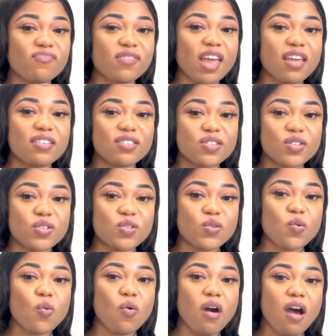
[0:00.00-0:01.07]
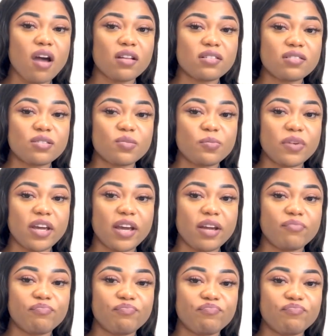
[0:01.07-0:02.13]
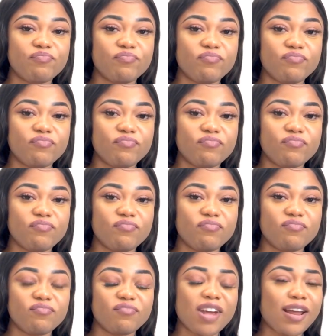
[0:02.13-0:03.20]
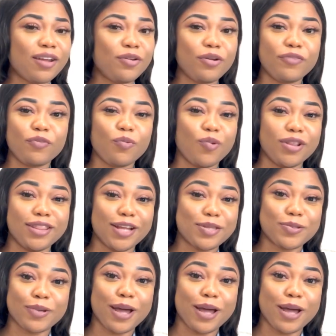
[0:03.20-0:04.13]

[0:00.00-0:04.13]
so hard to bear. I don't even want that to happen.